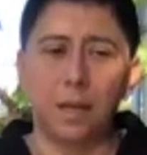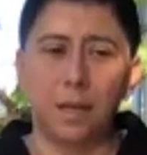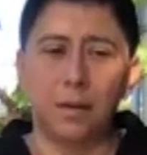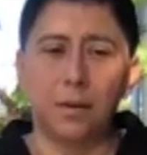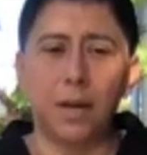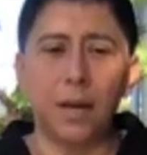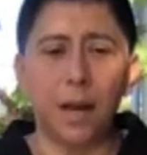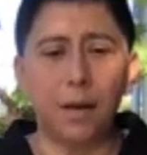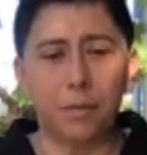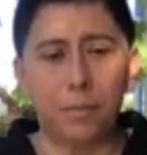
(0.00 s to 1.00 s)
really
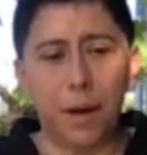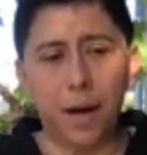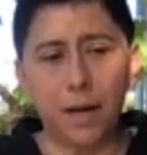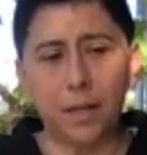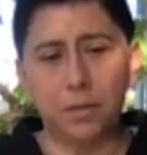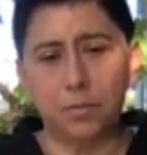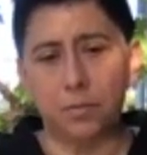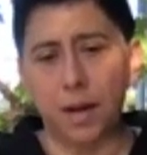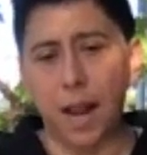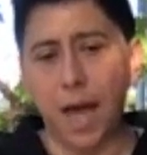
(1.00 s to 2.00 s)
allow the body to
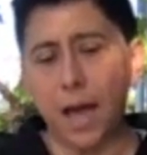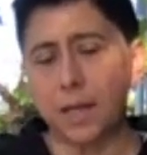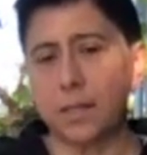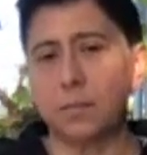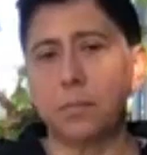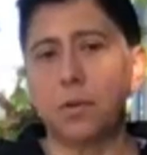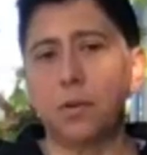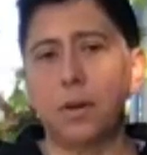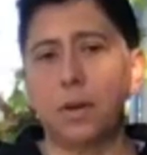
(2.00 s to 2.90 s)
relax more.